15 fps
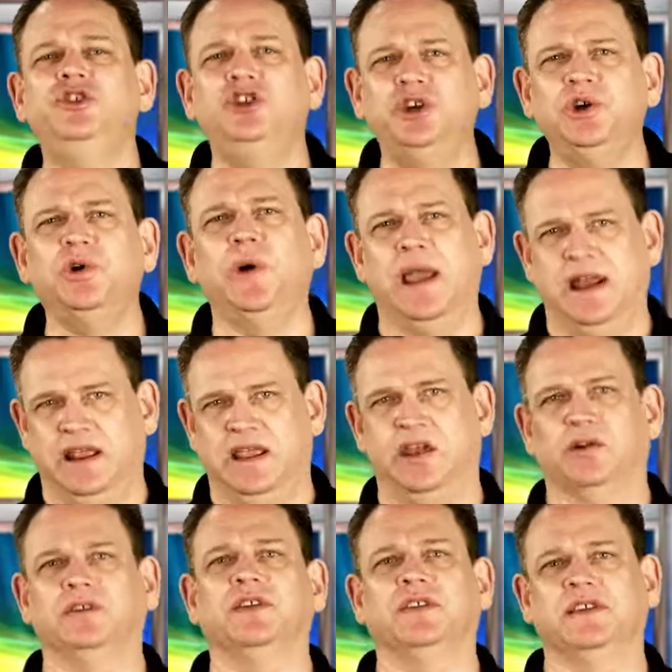do
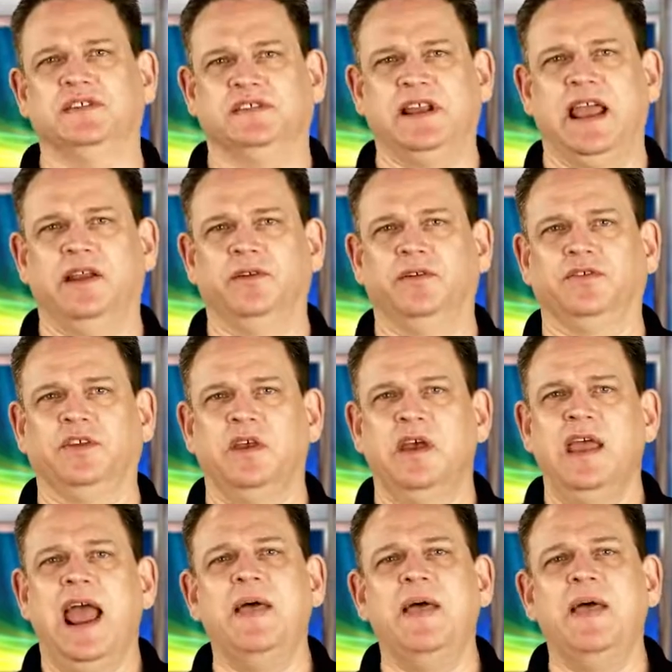adhere to these standards,